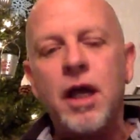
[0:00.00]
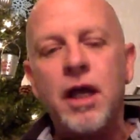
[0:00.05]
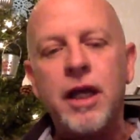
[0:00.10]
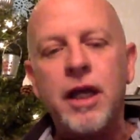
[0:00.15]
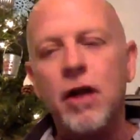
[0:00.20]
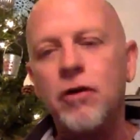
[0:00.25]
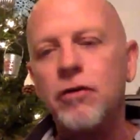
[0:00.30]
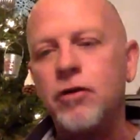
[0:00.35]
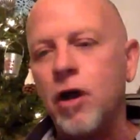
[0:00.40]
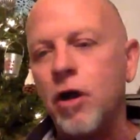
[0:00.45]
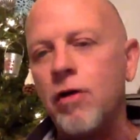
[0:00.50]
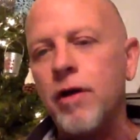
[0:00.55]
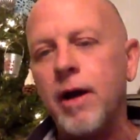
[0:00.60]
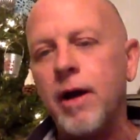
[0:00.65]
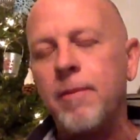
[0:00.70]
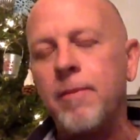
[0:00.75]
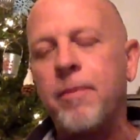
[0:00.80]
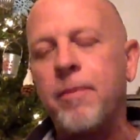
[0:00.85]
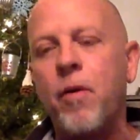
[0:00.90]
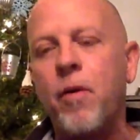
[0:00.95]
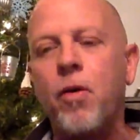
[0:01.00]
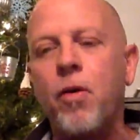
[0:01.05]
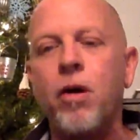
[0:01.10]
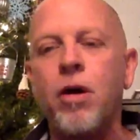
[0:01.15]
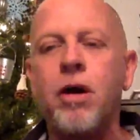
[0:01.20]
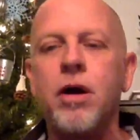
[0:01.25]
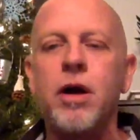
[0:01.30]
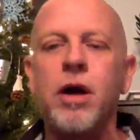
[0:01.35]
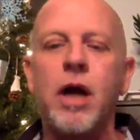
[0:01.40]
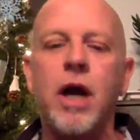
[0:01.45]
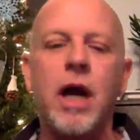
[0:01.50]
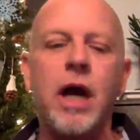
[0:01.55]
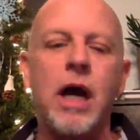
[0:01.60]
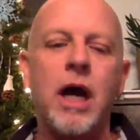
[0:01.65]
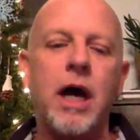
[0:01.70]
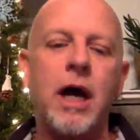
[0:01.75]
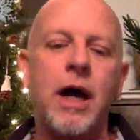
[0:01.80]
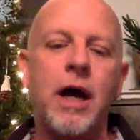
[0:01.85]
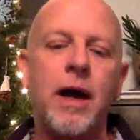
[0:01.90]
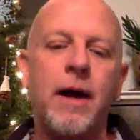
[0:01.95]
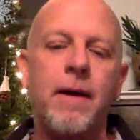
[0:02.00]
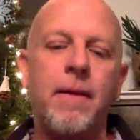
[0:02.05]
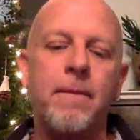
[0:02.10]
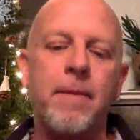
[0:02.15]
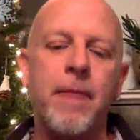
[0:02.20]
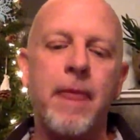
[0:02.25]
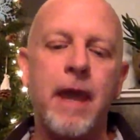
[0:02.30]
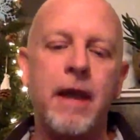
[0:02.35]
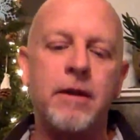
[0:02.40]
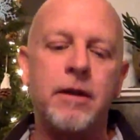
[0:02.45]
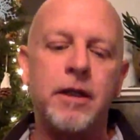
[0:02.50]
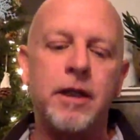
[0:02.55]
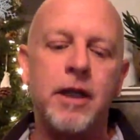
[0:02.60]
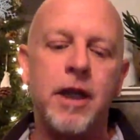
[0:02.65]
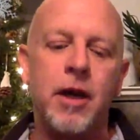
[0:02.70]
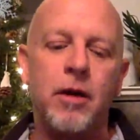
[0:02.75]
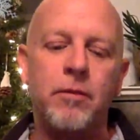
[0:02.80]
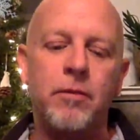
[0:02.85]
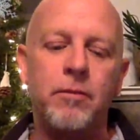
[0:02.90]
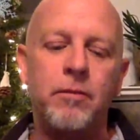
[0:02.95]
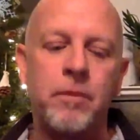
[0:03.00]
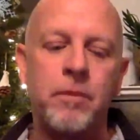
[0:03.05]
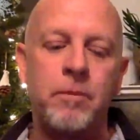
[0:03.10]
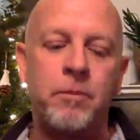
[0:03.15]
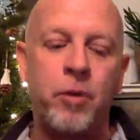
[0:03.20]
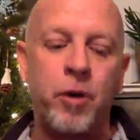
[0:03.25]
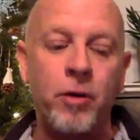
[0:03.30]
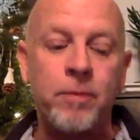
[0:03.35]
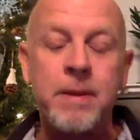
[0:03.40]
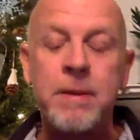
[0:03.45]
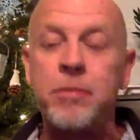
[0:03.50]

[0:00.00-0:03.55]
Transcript: growing up poor, poor